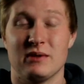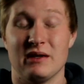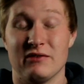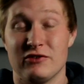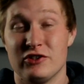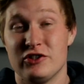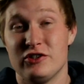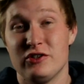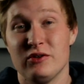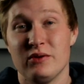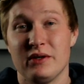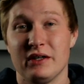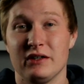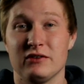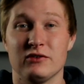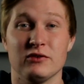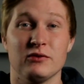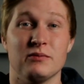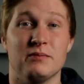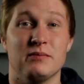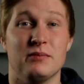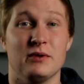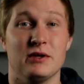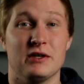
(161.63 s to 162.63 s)
we have shooting
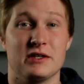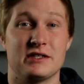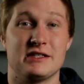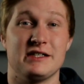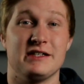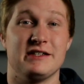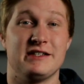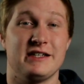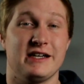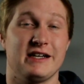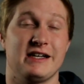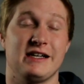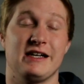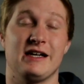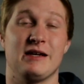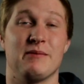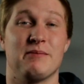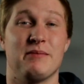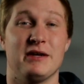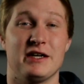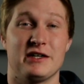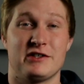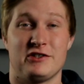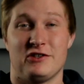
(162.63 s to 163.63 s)
through books and taking a
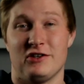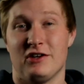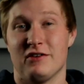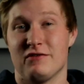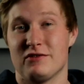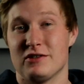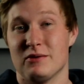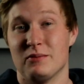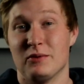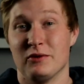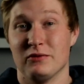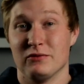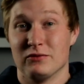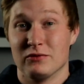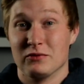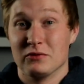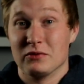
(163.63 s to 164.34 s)
picture of someone